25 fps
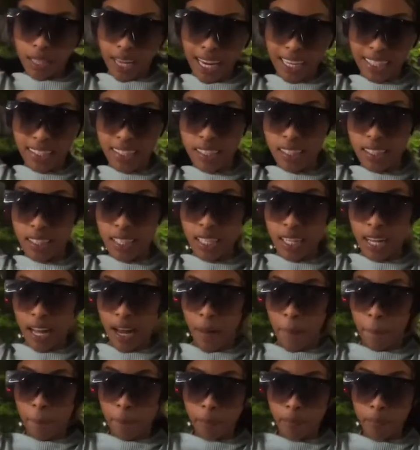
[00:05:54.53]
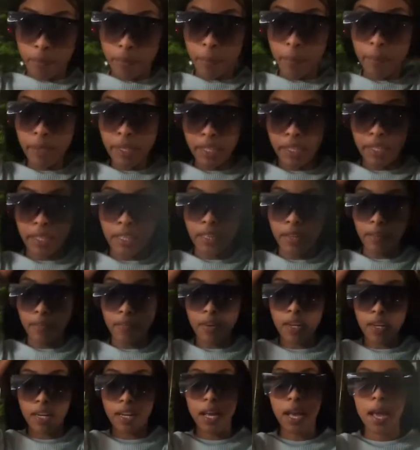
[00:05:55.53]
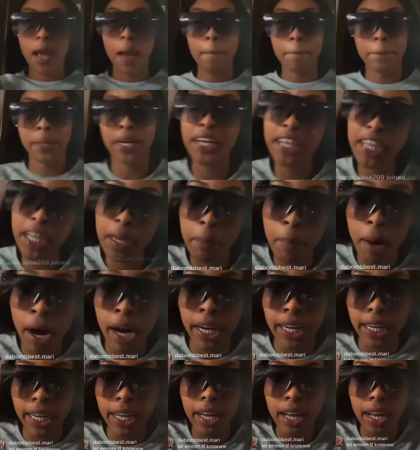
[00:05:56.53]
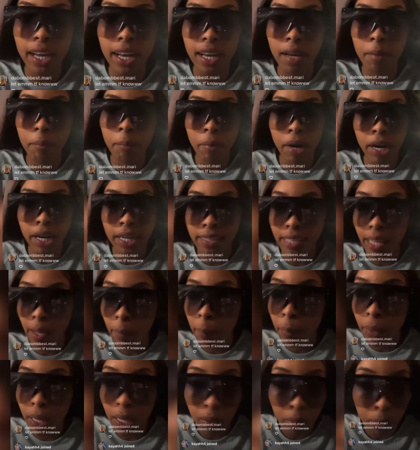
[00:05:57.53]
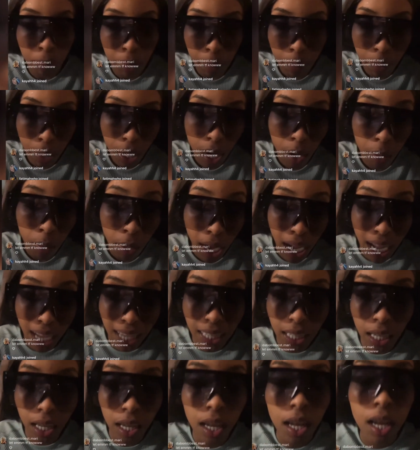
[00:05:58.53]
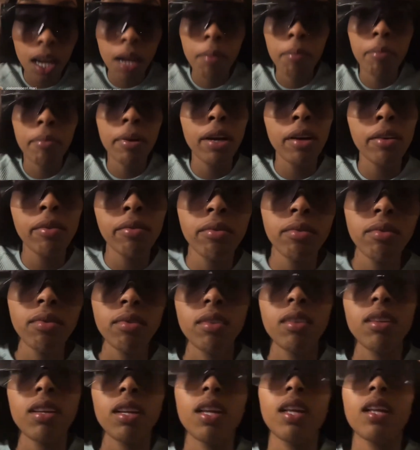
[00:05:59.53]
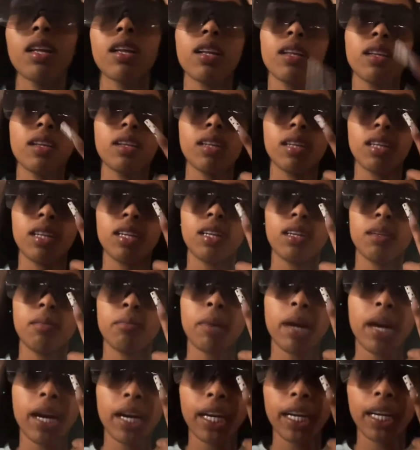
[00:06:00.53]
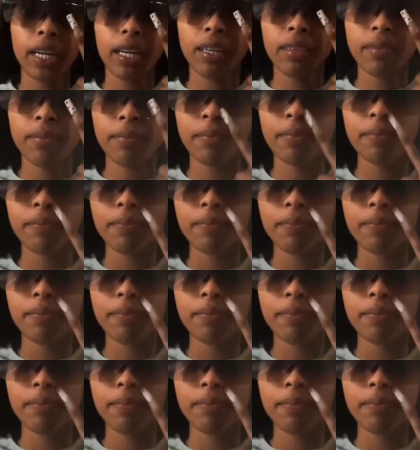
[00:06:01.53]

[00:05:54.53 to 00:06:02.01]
HCC now, period. The book, period, Mari. Mari, stop playing on me, bro. Bro, Mari.